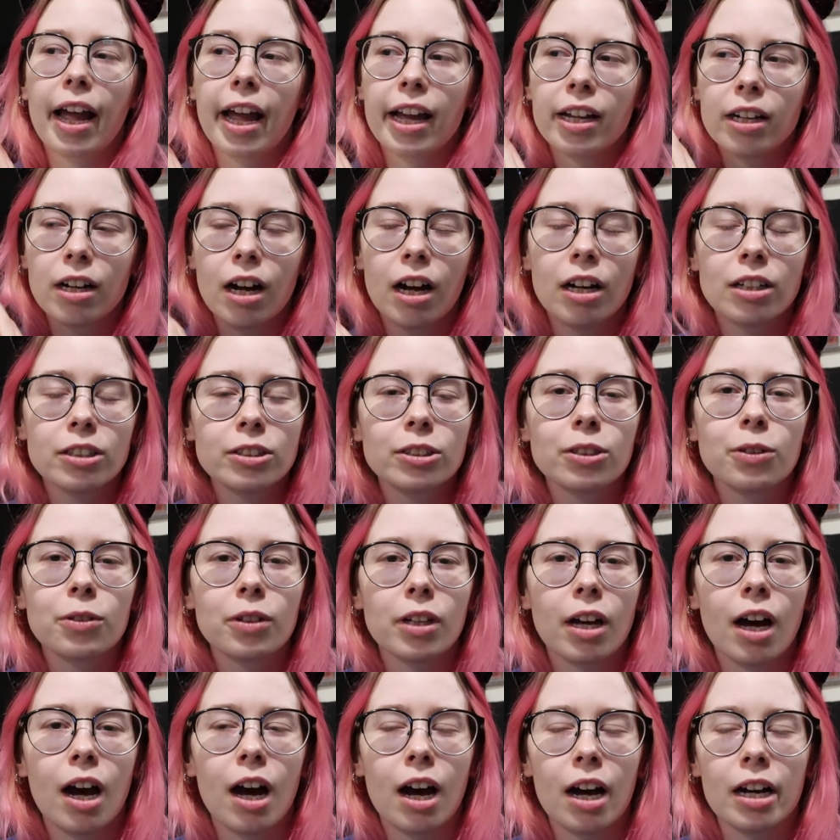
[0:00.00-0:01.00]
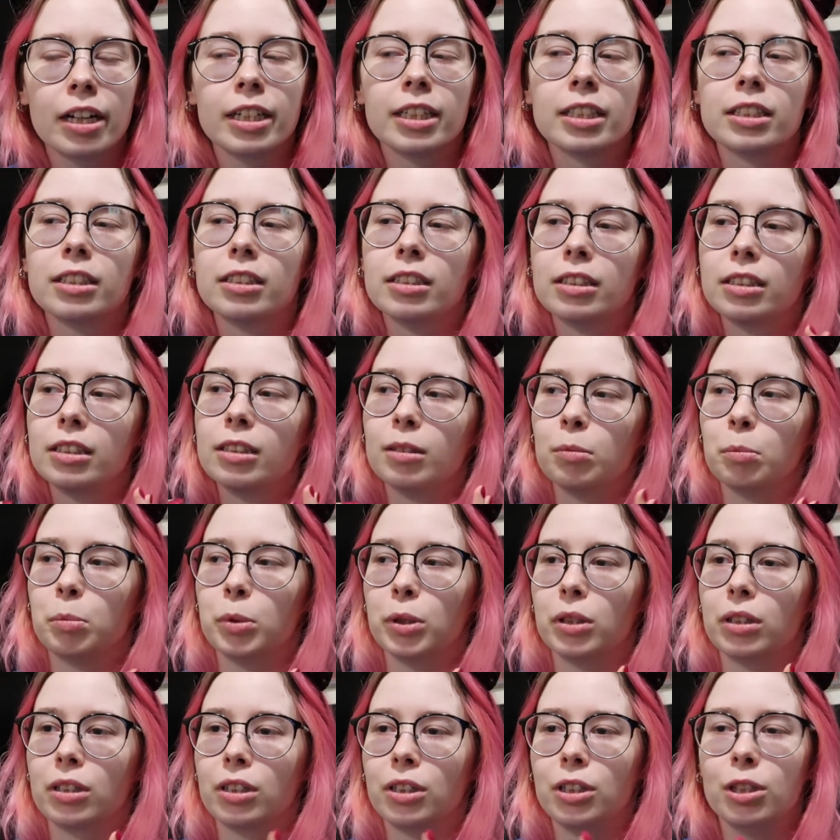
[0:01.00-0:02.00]
and also the hottest
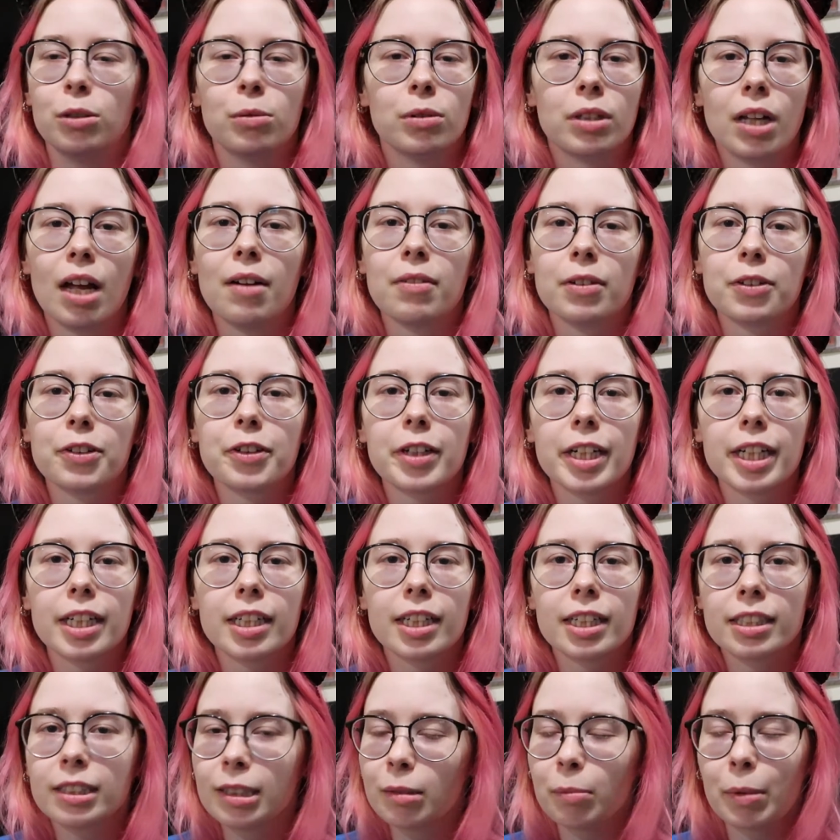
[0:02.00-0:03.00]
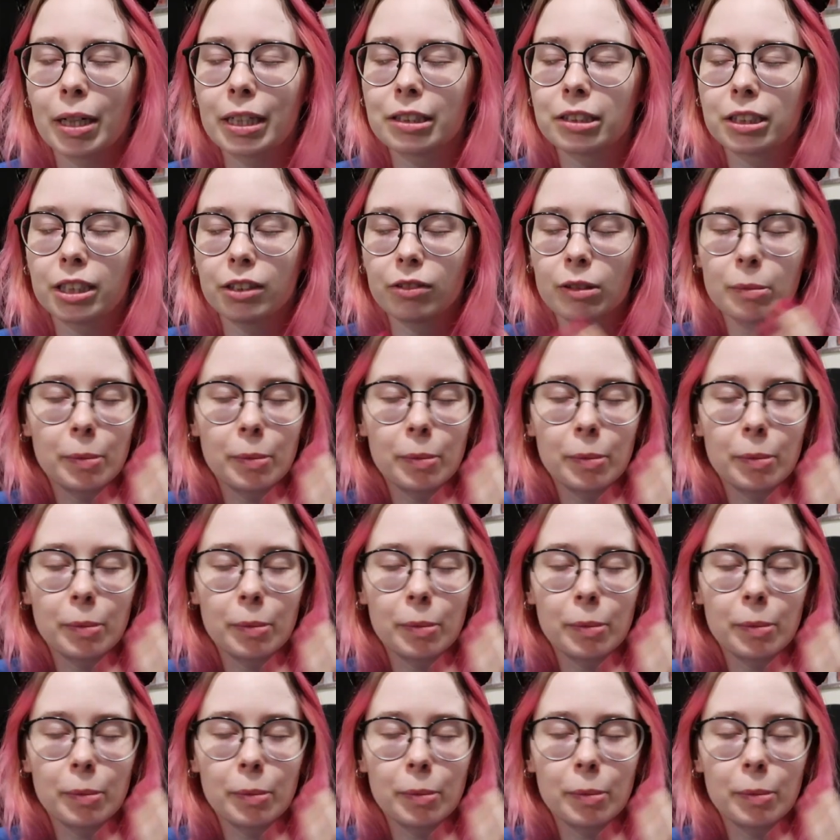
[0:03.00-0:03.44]
book you will ever read. It's amazing.